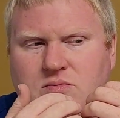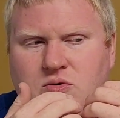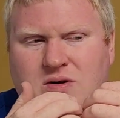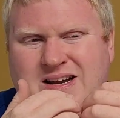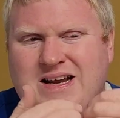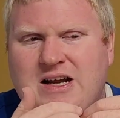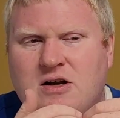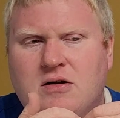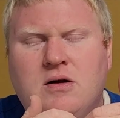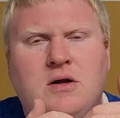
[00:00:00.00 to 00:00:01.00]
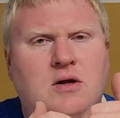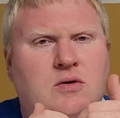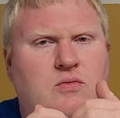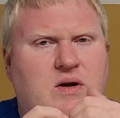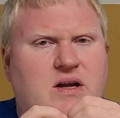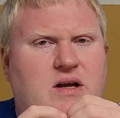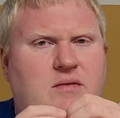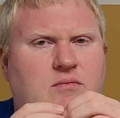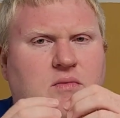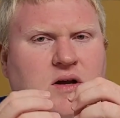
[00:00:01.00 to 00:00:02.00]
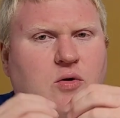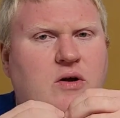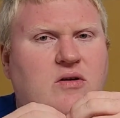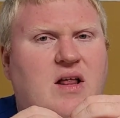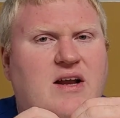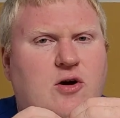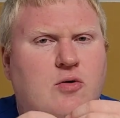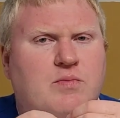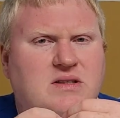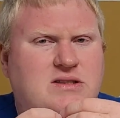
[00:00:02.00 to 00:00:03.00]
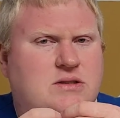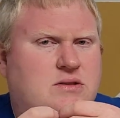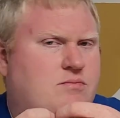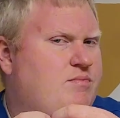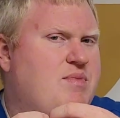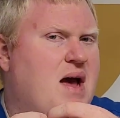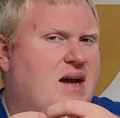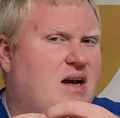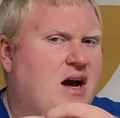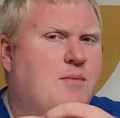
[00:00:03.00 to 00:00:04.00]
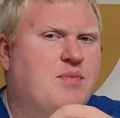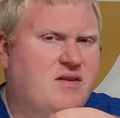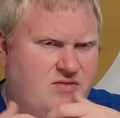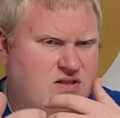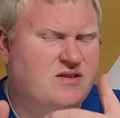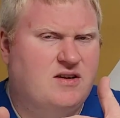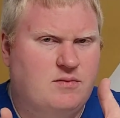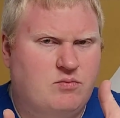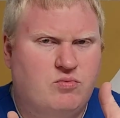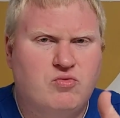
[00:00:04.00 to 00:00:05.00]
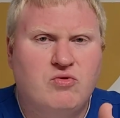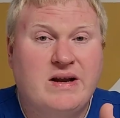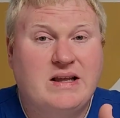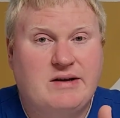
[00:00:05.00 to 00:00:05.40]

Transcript: or hear when an oil gland opens back up if it's a really,